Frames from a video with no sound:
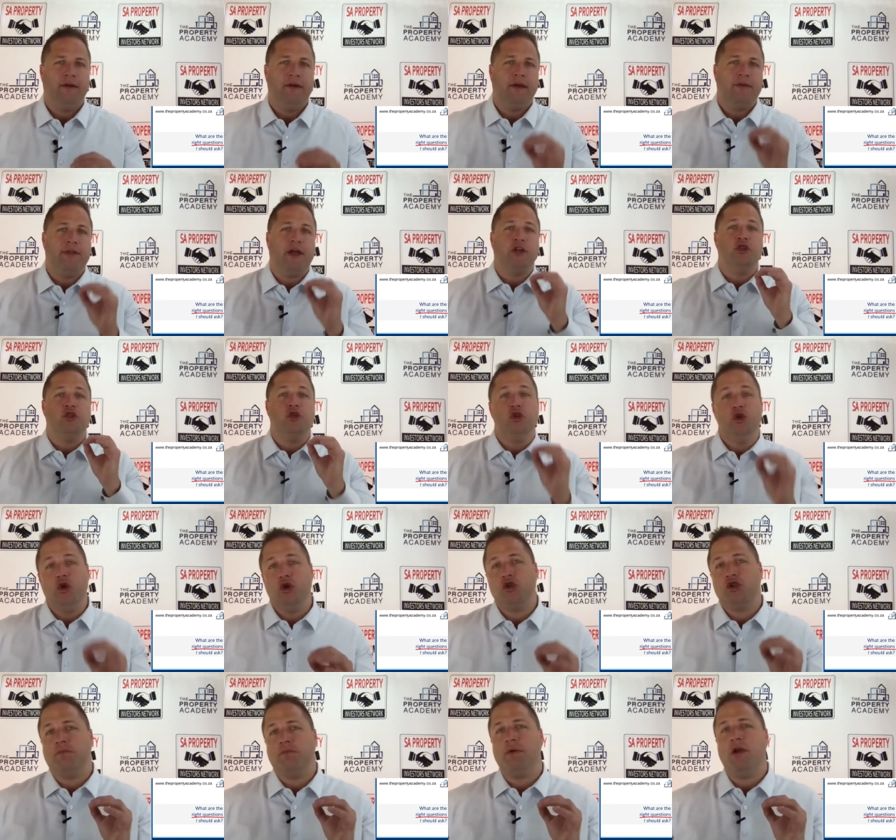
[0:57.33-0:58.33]
that you
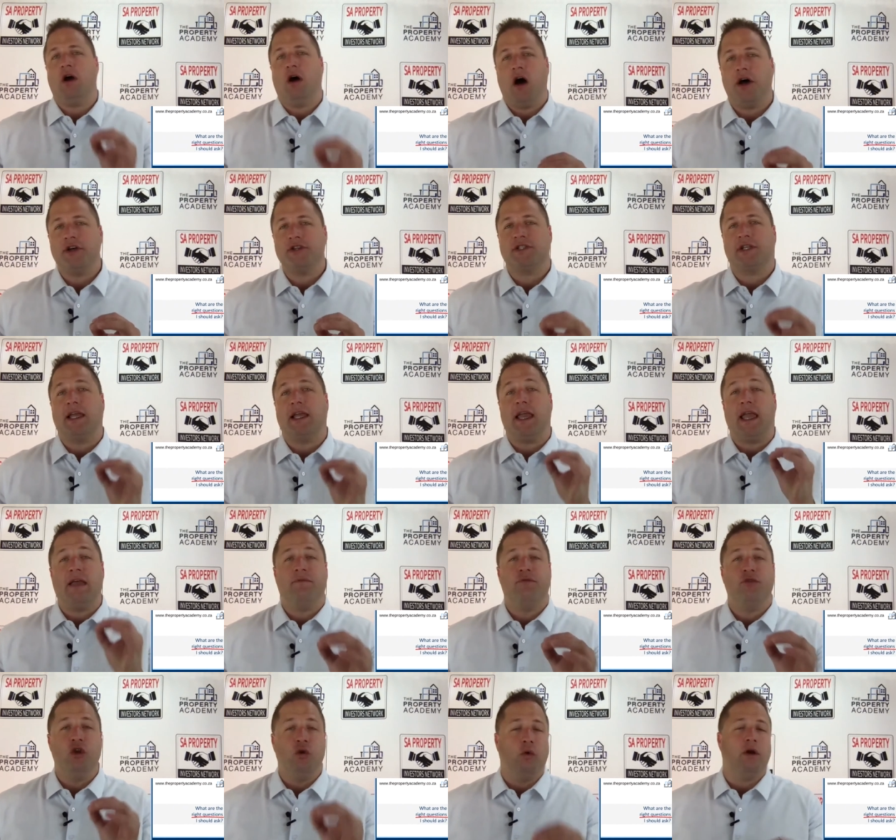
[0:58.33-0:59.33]
should be asking
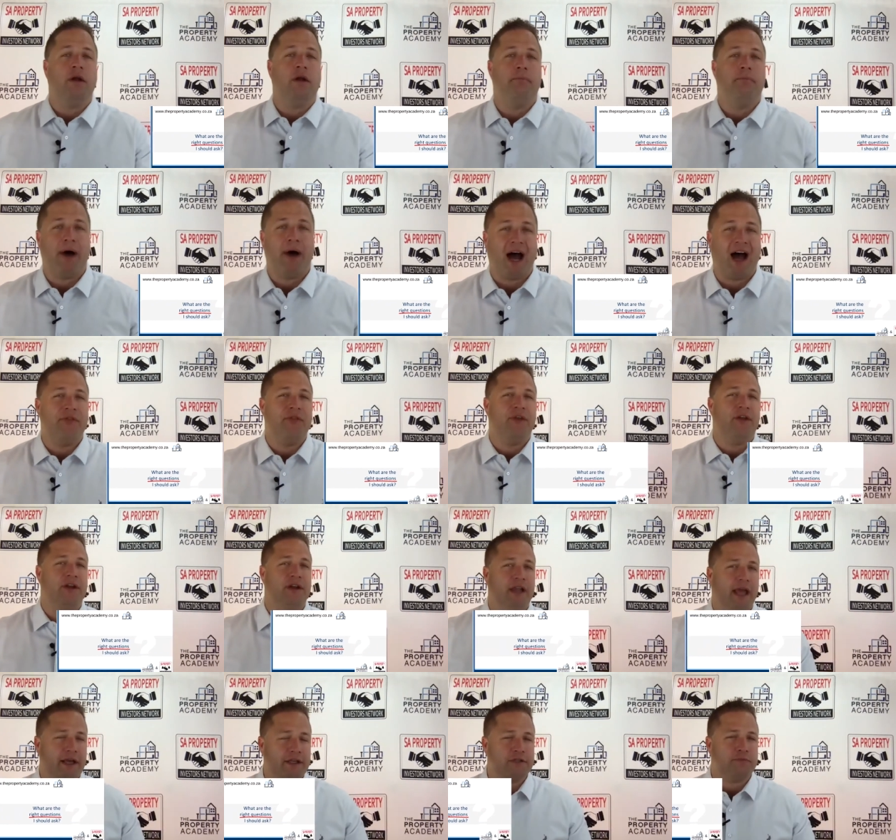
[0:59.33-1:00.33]
if you want to buy the
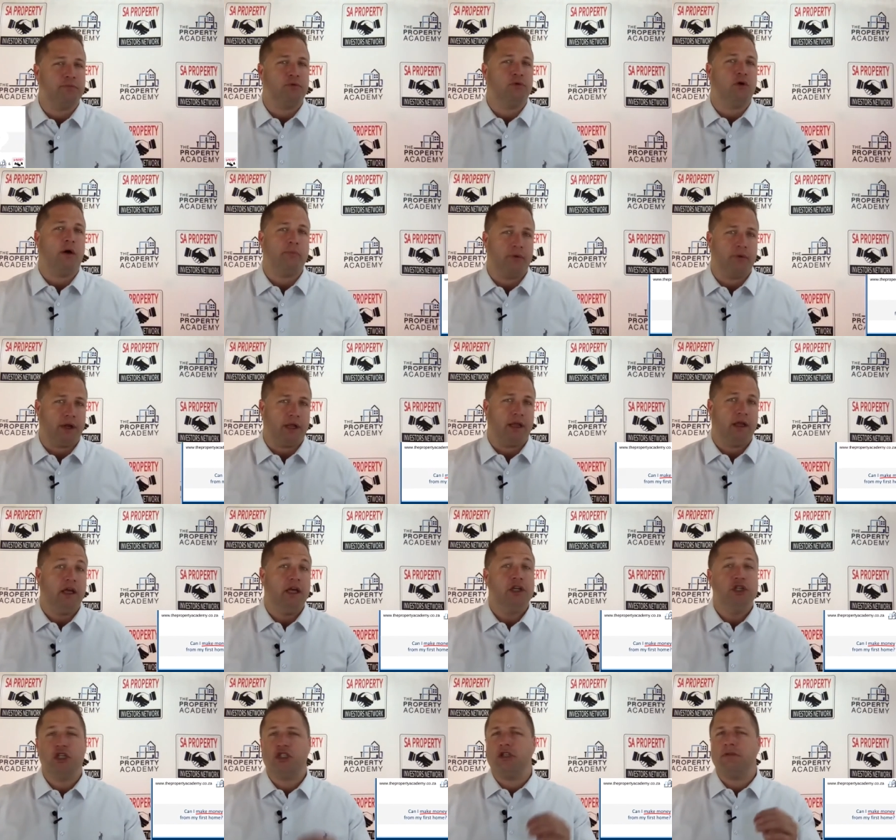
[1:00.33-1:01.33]
next property,
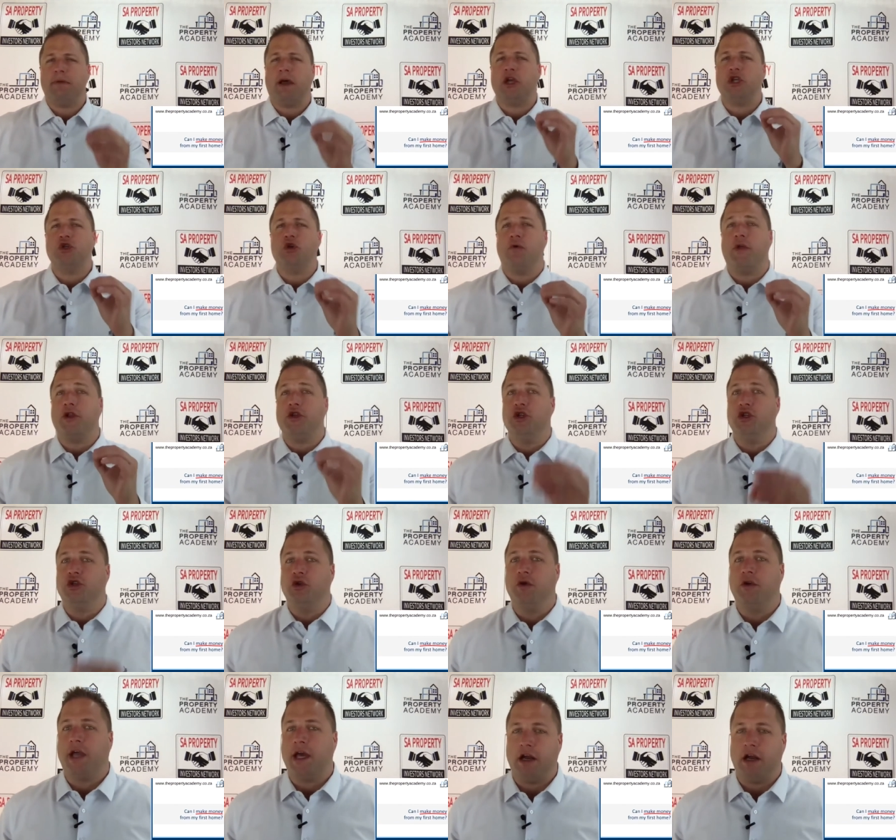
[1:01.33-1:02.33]
just to make sure that you do
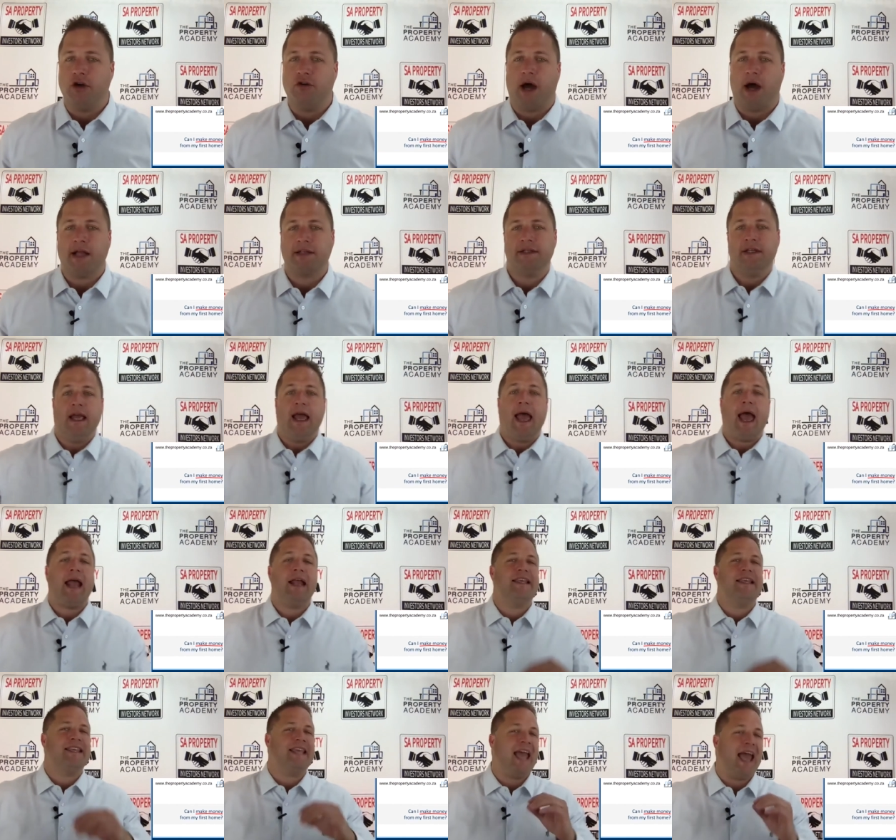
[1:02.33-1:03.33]
get it right.
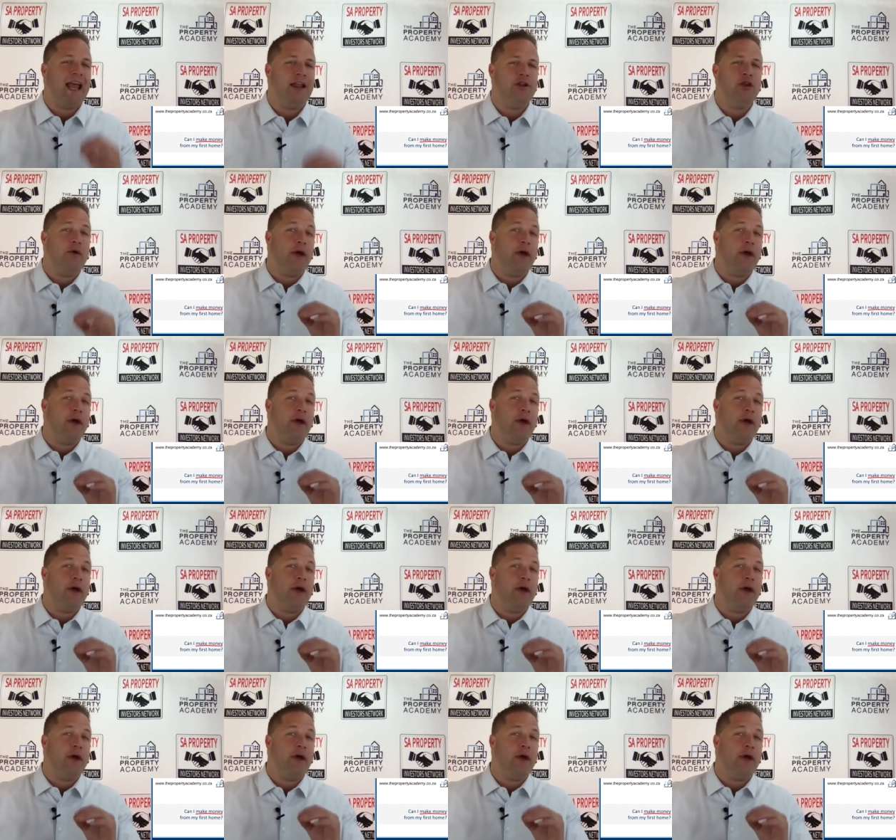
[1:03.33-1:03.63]
And can you